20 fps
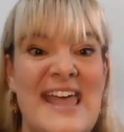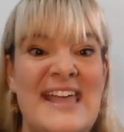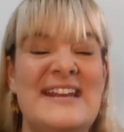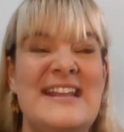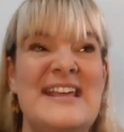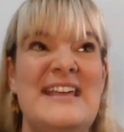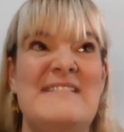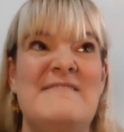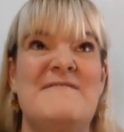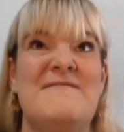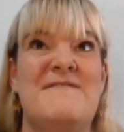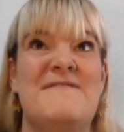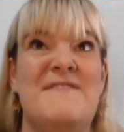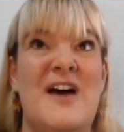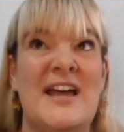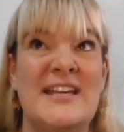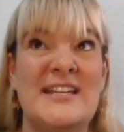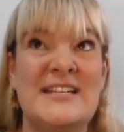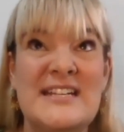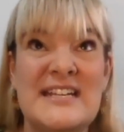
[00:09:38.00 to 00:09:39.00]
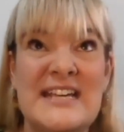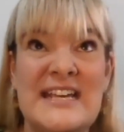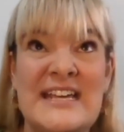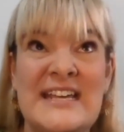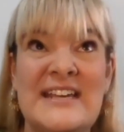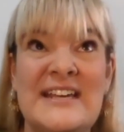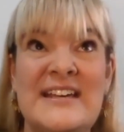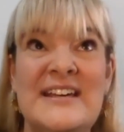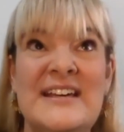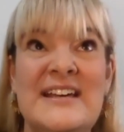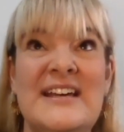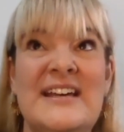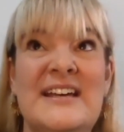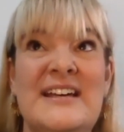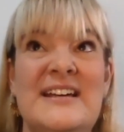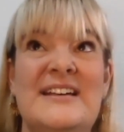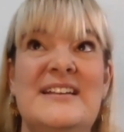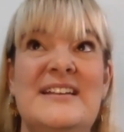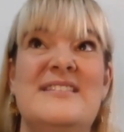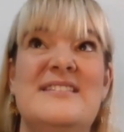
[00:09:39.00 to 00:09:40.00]
then in finding
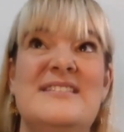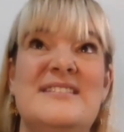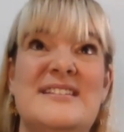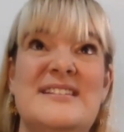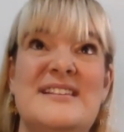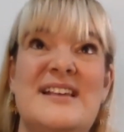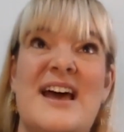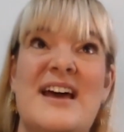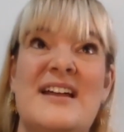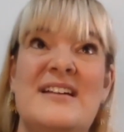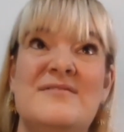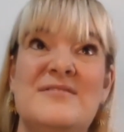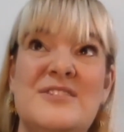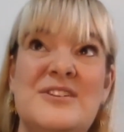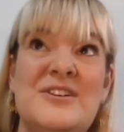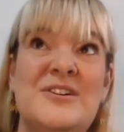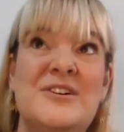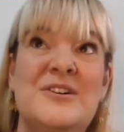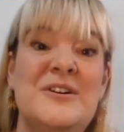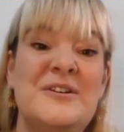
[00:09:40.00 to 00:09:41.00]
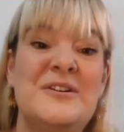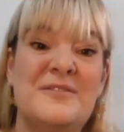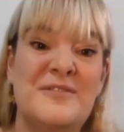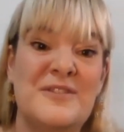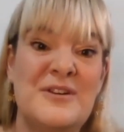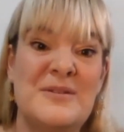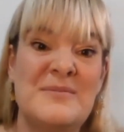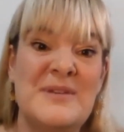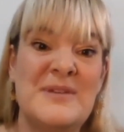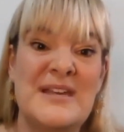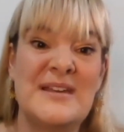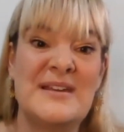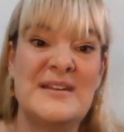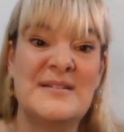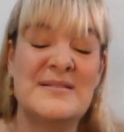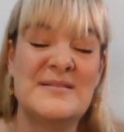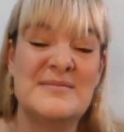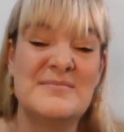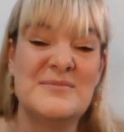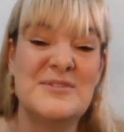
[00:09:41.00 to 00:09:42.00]
this kind of
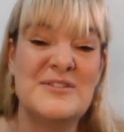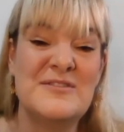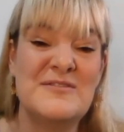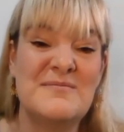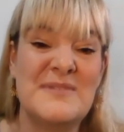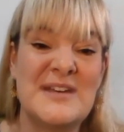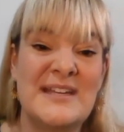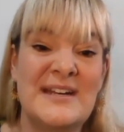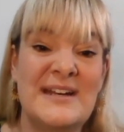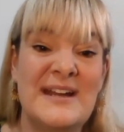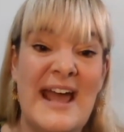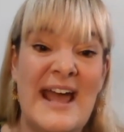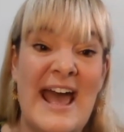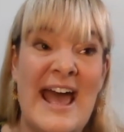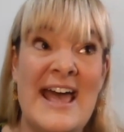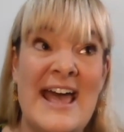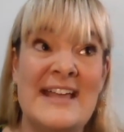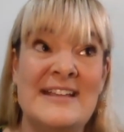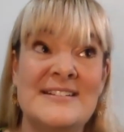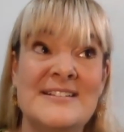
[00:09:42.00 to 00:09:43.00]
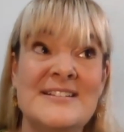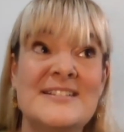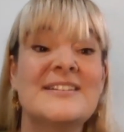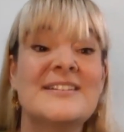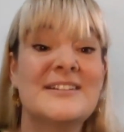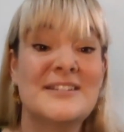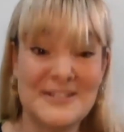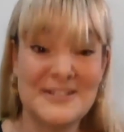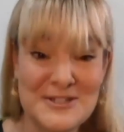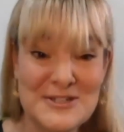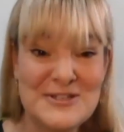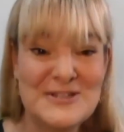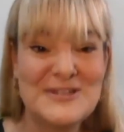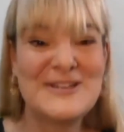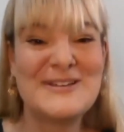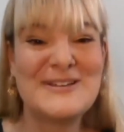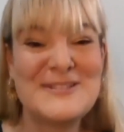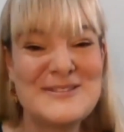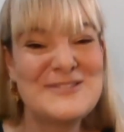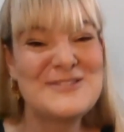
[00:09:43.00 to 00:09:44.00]
neuro-affirming movement, and
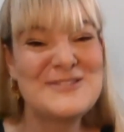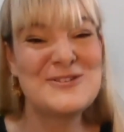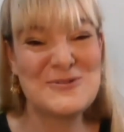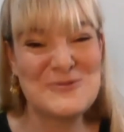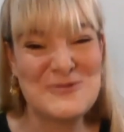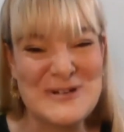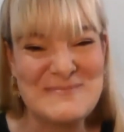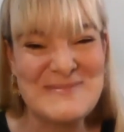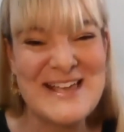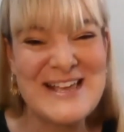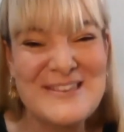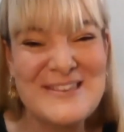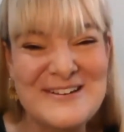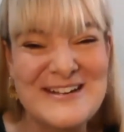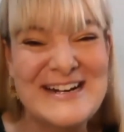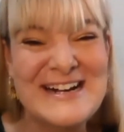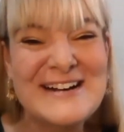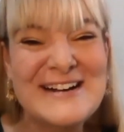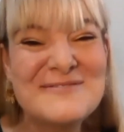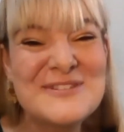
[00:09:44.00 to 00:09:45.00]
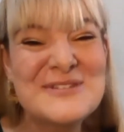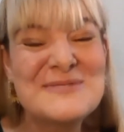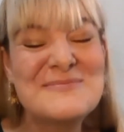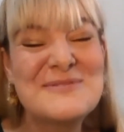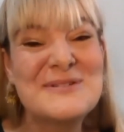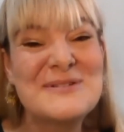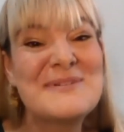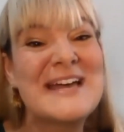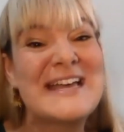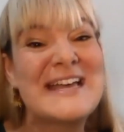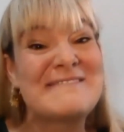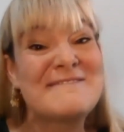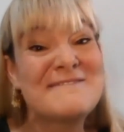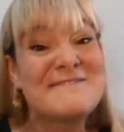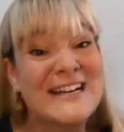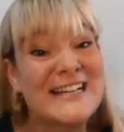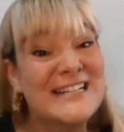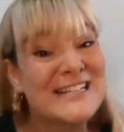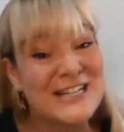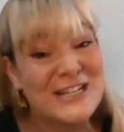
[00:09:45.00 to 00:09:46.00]
don't want to make you uncomfortable, but in
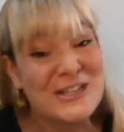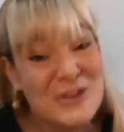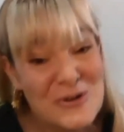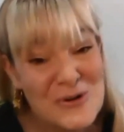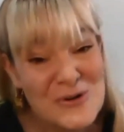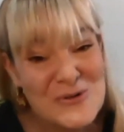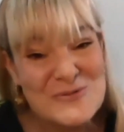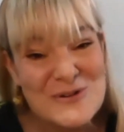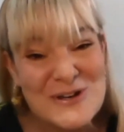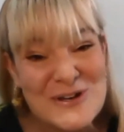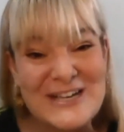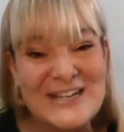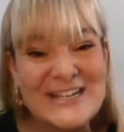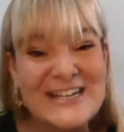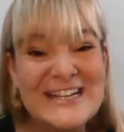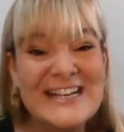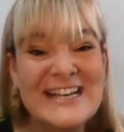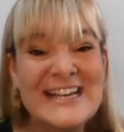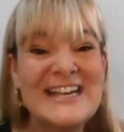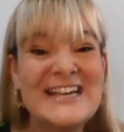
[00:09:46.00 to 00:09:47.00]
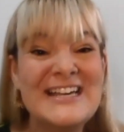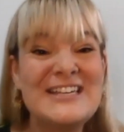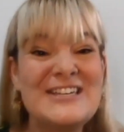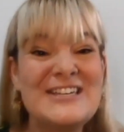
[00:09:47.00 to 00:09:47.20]
finding your work,